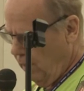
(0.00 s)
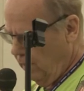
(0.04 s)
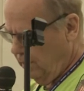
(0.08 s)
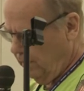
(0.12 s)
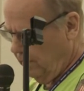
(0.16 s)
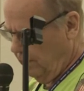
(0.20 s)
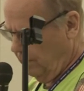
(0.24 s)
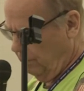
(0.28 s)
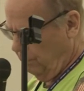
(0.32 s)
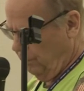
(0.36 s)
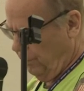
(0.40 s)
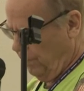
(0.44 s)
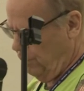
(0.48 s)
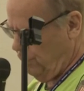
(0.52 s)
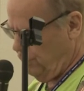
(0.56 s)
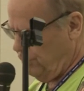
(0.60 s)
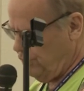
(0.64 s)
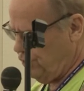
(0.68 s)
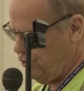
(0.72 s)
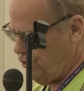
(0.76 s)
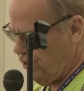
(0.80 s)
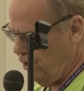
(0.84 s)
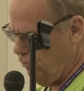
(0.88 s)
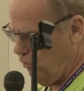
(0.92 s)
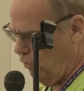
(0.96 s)
well, here's
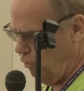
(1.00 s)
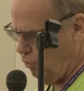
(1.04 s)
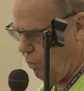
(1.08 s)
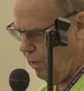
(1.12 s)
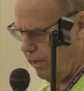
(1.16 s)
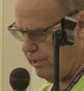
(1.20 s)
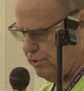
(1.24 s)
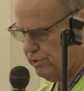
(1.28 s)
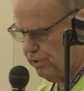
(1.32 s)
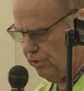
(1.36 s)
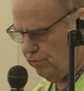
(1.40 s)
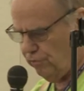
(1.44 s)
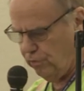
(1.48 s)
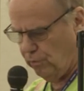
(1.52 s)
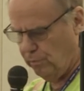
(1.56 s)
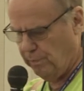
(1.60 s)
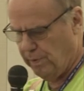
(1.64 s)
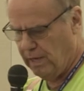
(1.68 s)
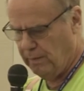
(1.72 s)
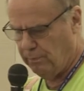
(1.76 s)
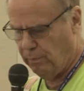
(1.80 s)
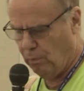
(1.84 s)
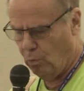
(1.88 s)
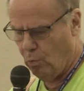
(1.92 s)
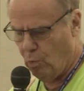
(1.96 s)
a general question for
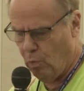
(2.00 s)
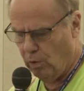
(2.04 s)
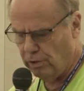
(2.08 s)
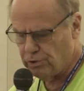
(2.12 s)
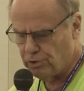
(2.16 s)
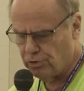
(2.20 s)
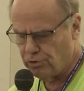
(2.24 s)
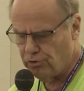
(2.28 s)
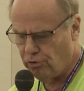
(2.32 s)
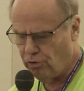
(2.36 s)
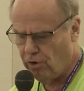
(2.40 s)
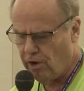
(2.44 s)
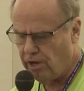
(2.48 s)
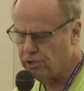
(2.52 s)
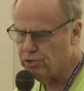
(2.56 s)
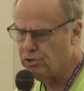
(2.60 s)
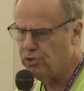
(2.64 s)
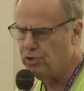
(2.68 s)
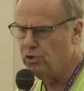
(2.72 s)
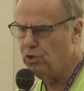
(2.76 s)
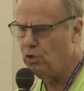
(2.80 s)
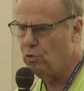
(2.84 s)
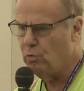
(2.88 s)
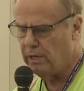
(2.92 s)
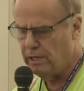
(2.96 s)
people. Which
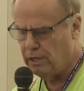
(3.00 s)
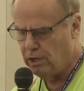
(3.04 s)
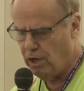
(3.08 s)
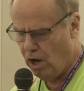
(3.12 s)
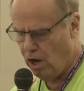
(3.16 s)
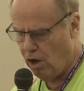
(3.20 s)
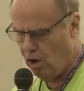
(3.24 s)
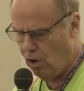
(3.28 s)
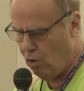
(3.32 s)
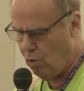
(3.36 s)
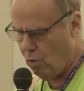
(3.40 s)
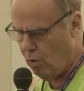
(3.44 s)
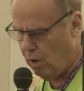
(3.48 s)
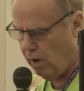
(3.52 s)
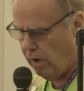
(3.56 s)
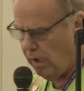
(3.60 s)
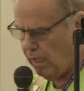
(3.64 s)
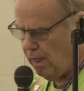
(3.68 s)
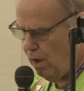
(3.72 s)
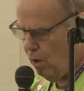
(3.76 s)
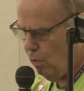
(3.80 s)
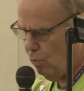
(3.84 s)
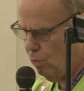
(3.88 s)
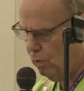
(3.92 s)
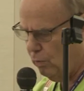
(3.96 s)
direction do we go
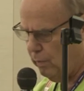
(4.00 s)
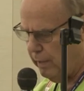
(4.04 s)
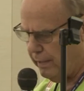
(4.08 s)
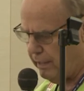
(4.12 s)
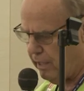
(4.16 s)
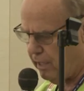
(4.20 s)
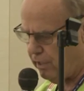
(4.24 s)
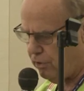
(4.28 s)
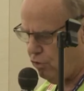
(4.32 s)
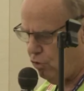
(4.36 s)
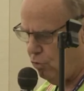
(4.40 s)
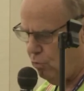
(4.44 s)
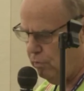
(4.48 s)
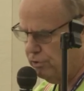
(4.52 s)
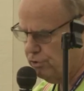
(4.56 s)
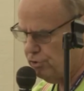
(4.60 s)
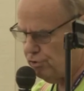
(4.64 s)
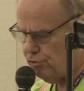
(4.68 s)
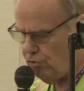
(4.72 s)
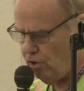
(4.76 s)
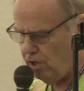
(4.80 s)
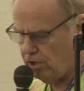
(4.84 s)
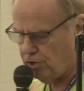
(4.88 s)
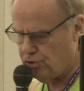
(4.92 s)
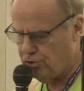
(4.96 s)
when we get to
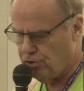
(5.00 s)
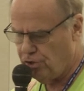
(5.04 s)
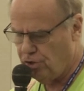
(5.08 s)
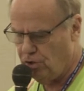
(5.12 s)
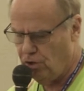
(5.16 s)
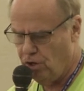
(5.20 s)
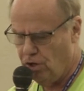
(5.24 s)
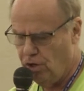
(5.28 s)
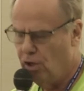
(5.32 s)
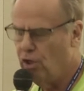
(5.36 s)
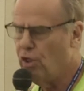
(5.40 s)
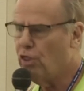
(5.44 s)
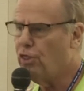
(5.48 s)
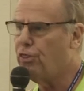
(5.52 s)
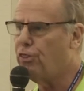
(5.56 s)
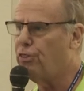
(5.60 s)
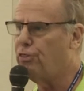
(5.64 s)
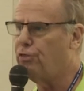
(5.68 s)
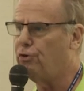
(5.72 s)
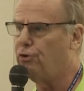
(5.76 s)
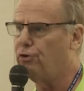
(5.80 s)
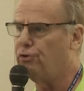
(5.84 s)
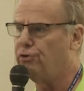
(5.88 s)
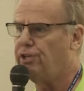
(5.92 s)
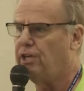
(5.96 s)
instruction
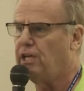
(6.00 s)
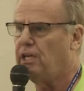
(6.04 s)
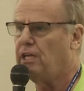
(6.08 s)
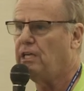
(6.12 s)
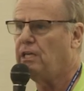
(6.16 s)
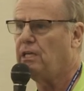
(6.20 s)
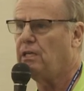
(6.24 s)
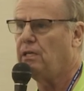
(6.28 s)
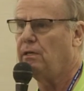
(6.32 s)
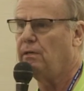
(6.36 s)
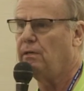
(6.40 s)
30?